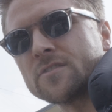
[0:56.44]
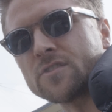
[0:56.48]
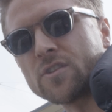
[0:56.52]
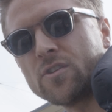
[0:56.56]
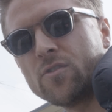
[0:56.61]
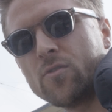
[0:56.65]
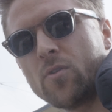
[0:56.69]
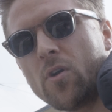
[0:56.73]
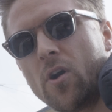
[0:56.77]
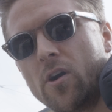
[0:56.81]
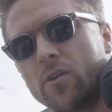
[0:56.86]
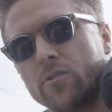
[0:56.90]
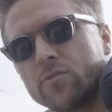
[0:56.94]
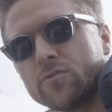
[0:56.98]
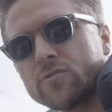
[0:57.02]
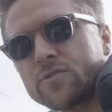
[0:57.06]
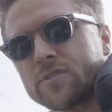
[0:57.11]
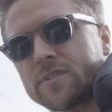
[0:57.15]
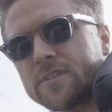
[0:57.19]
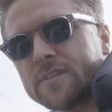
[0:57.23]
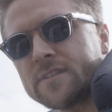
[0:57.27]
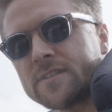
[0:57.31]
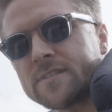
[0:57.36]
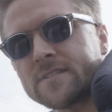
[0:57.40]
So
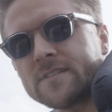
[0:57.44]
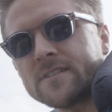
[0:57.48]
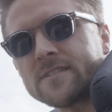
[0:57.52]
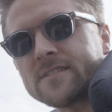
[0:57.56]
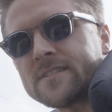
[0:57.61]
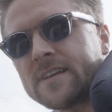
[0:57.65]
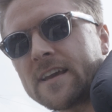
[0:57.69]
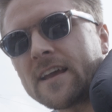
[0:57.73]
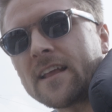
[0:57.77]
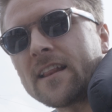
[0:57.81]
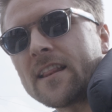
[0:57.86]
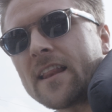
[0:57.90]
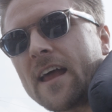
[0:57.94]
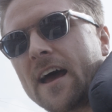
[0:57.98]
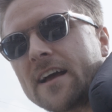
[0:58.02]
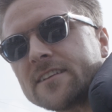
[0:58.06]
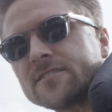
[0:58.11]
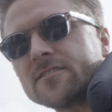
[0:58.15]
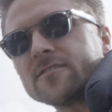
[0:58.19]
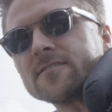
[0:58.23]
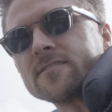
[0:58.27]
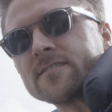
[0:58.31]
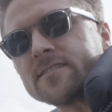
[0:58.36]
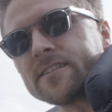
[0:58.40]
Aarhus is the 2nd
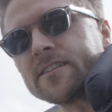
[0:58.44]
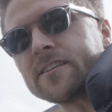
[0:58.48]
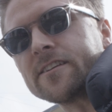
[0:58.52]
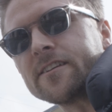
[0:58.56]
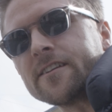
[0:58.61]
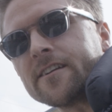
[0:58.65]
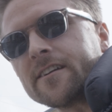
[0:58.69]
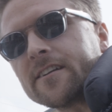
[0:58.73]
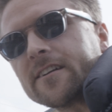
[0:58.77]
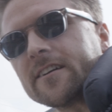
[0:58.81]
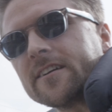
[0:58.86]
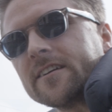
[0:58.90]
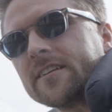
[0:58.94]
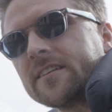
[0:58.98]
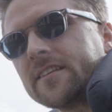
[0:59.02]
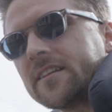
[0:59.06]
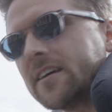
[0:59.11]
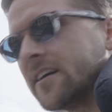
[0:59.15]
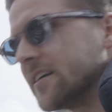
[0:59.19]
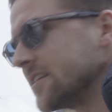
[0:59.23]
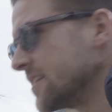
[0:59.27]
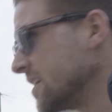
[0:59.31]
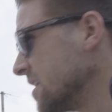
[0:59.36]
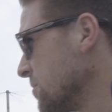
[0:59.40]
largest city here in
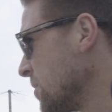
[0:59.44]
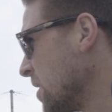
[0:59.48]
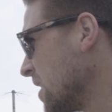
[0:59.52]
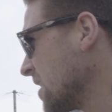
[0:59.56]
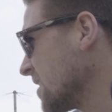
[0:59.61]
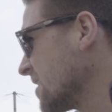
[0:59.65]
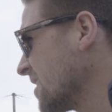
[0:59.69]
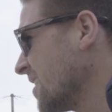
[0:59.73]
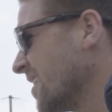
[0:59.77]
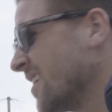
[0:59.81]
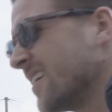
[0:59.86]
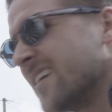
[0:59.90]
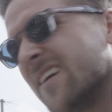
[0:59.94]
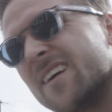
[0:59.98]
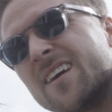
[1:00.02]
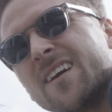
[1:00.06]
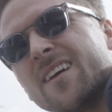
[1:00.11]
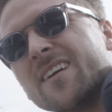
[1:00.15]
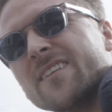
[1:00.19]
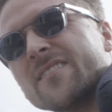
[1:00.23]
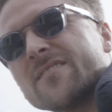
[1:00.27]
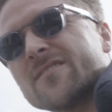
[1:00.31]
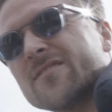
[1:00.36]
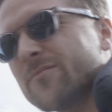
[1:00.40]
Denmark.
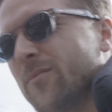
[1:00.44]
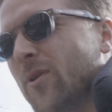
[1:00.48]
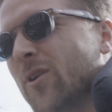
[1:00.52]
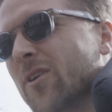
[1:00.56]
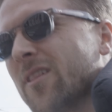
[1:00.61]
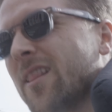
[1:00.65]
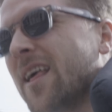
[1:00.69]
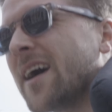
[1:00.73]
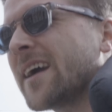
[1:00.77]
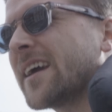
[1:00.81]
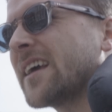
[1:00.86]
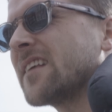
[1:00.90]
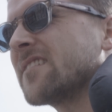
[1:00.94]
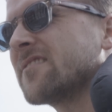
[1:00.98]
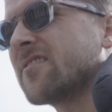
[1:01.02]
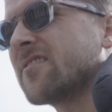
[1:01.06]
It's more like a